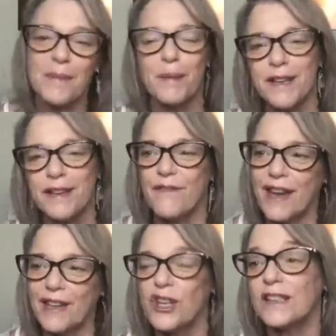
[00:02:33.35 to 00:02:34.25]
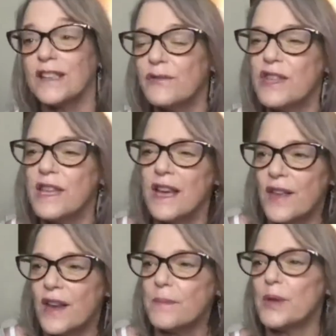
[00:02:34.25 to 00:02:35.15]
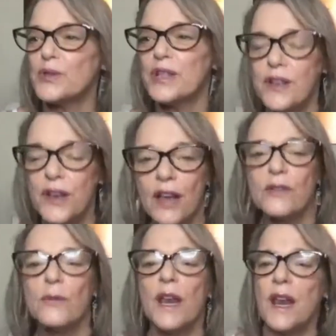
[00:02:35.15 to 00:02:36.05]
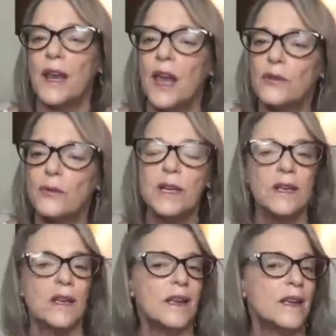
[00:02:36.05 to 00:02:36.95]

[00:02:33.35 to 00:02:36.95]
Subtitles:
Maybe I didn't fact check everything. And then I posted another one and another one.